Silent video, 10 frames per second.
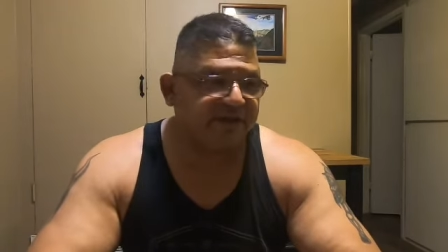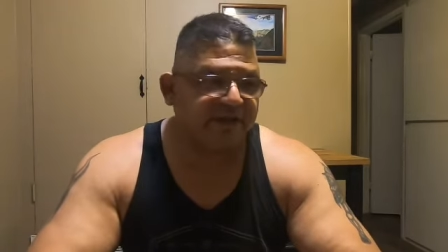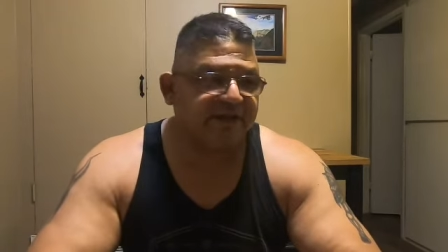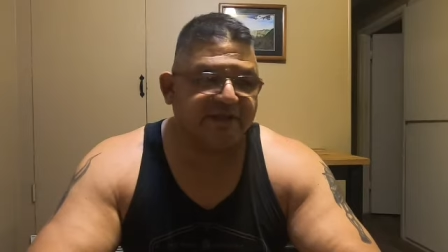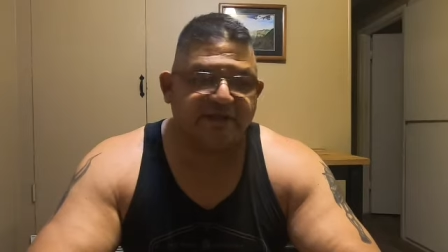
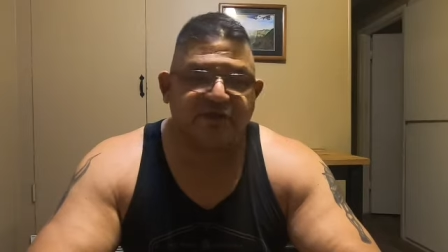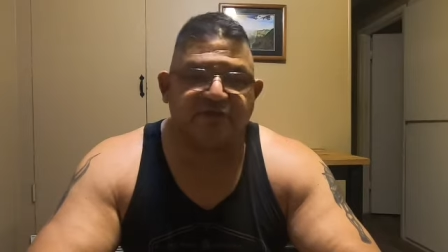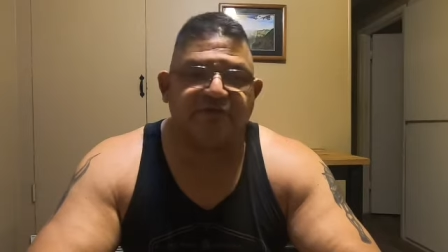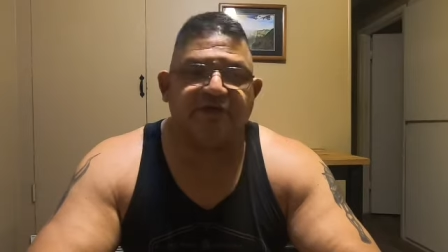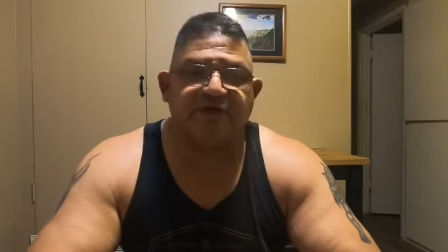anything
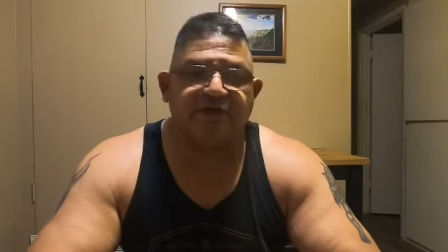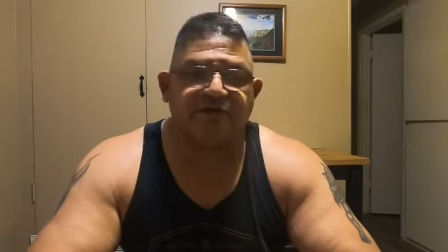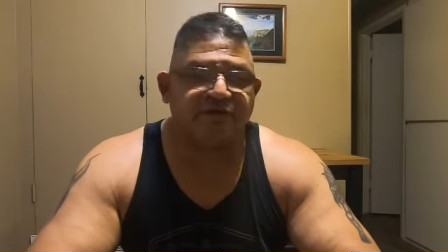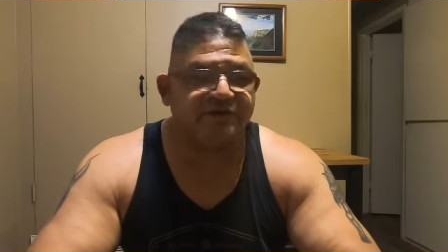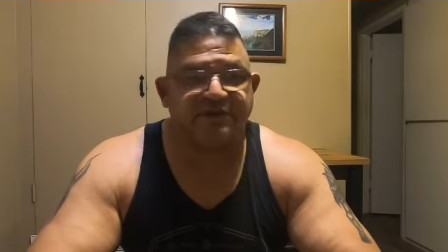you've done or
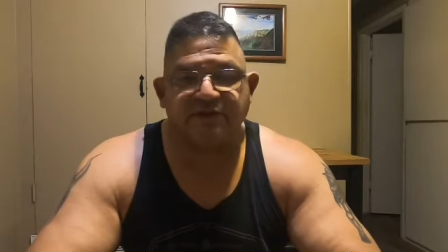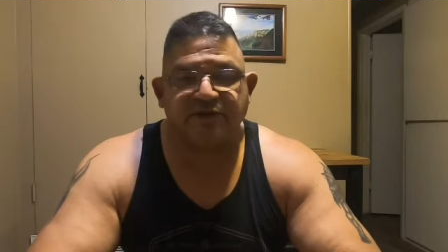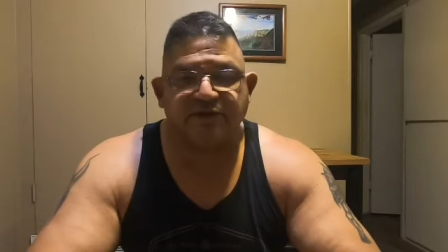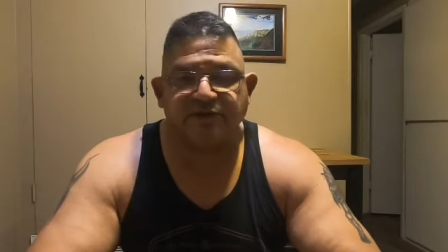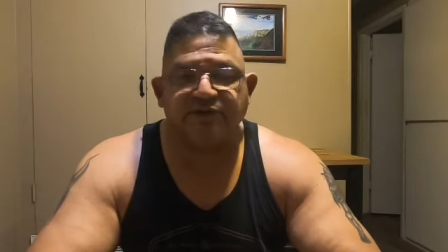you say
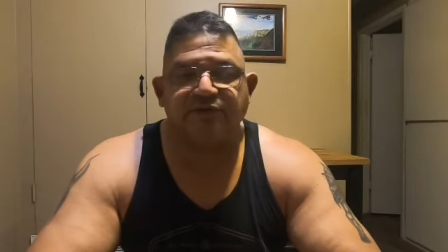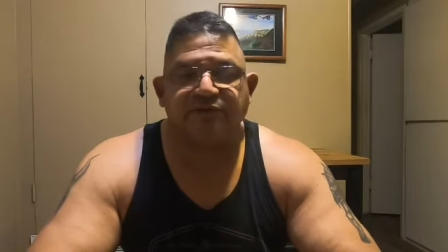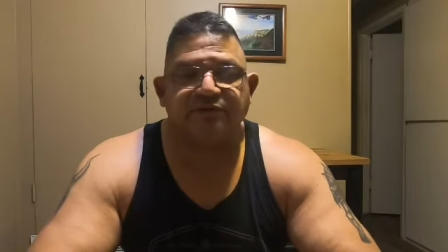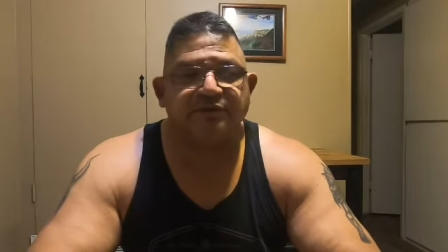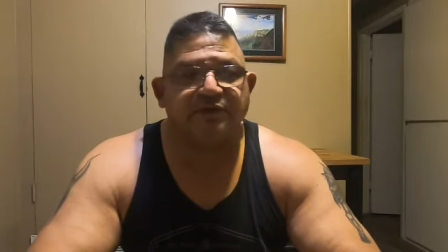you can
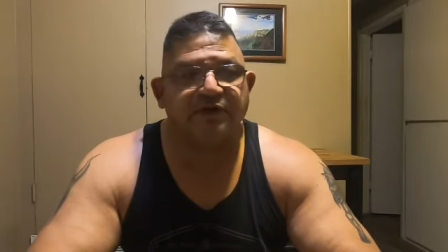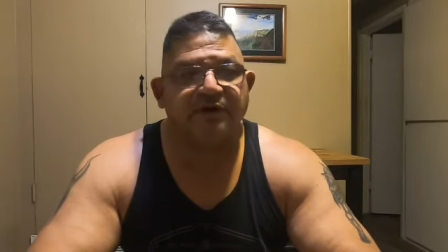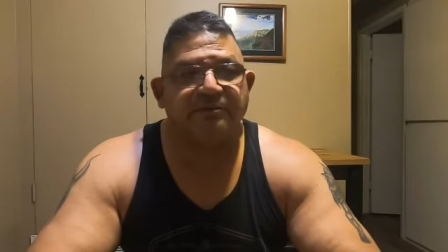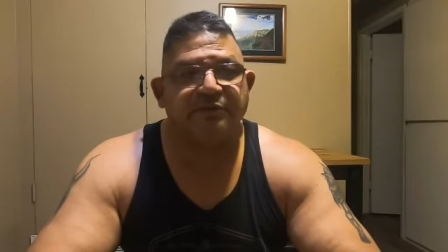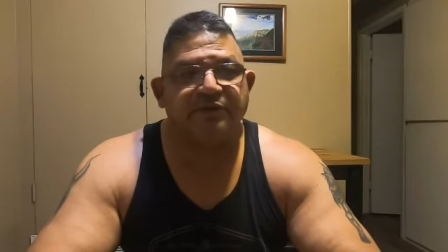do,
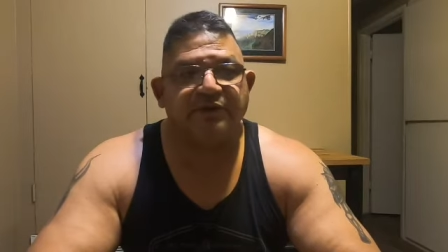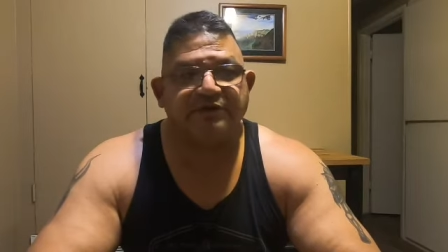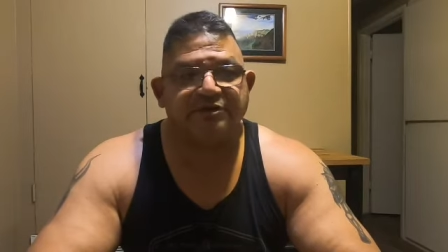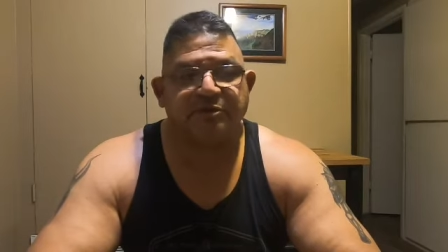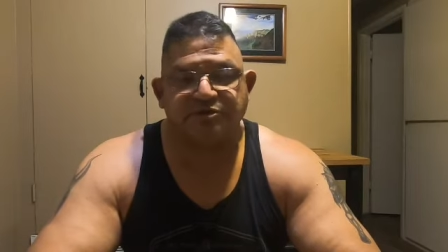um, you need
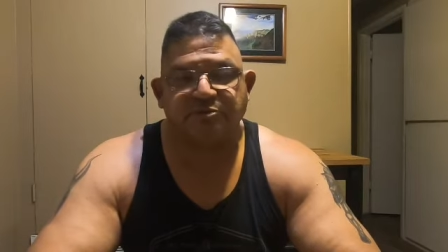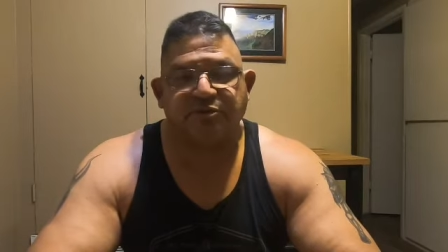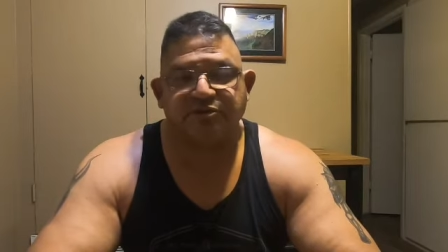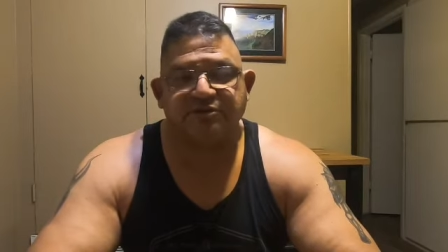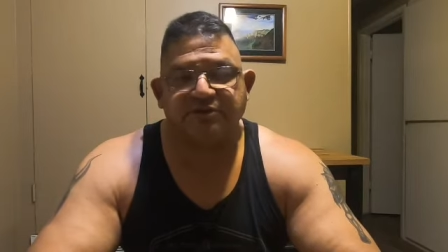it's a special
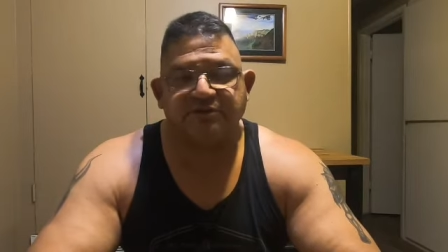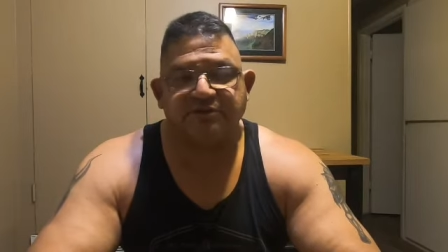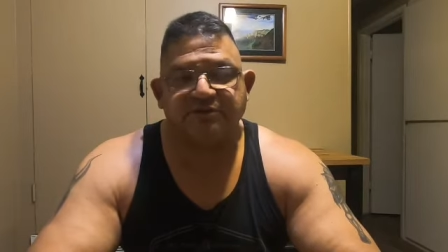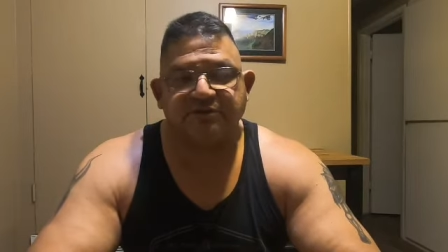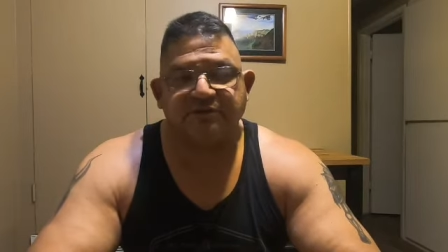person
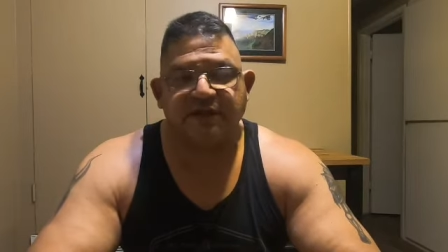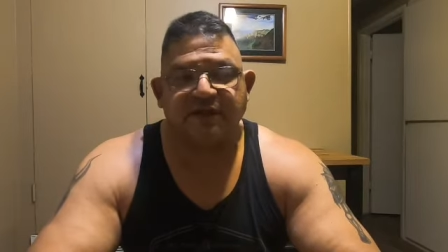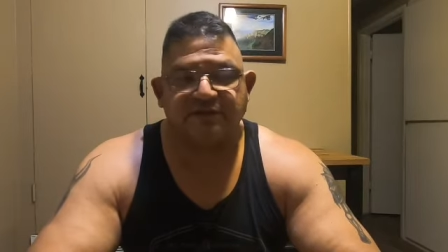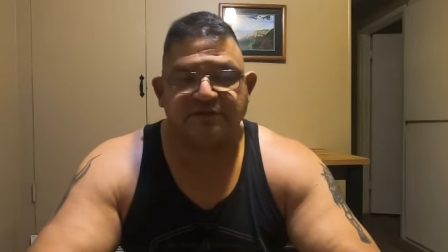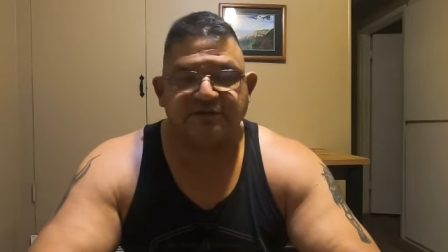that
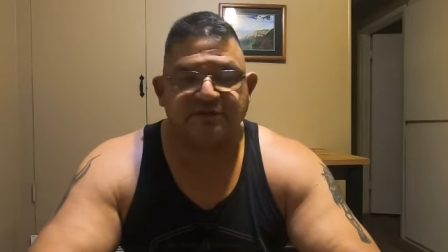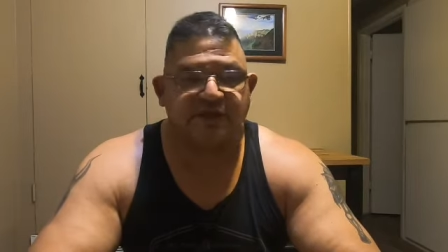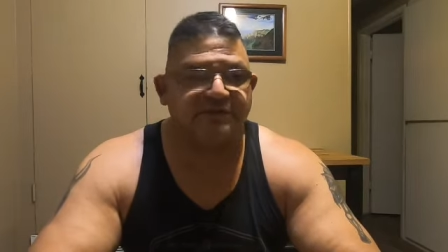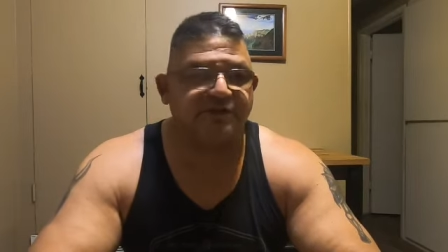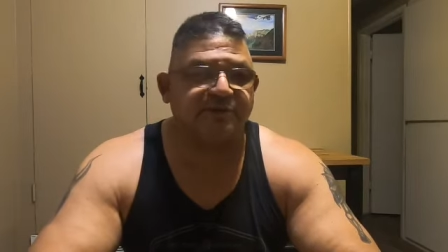can
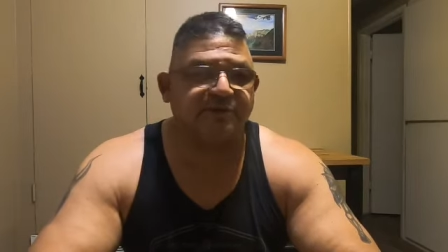that can deal